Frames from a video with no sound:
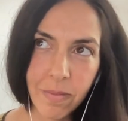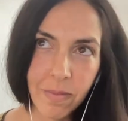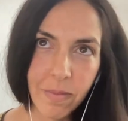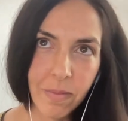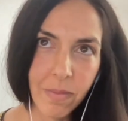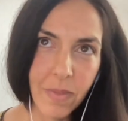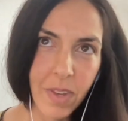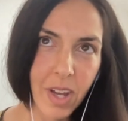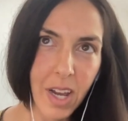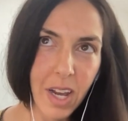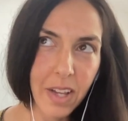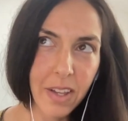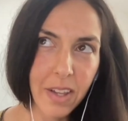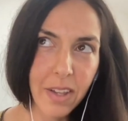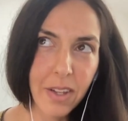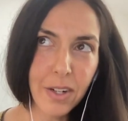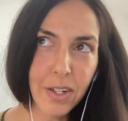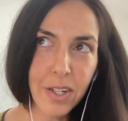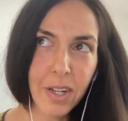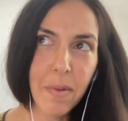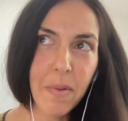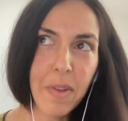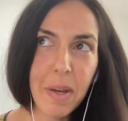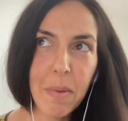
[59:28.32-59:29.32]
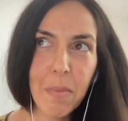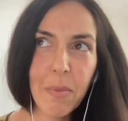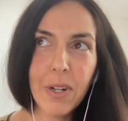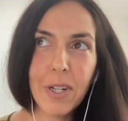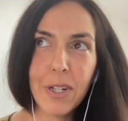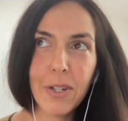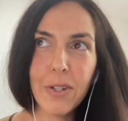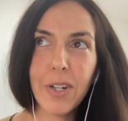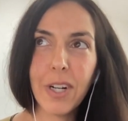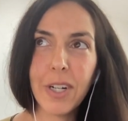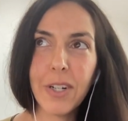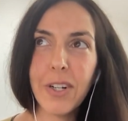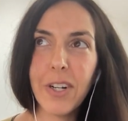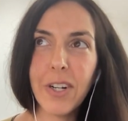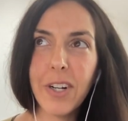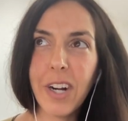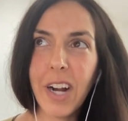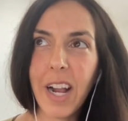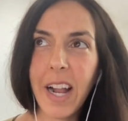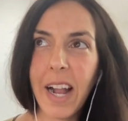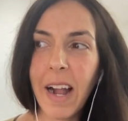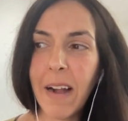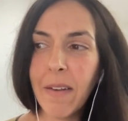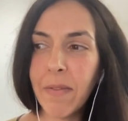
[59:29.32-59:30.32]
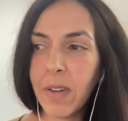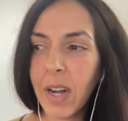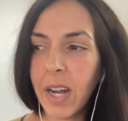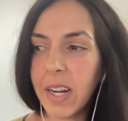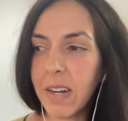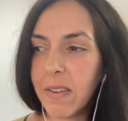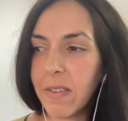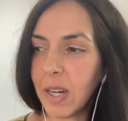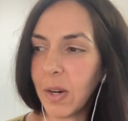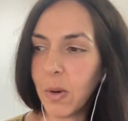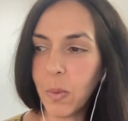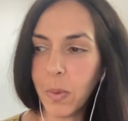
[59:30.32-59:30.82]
Yeah, there's something more structured. I have kind of like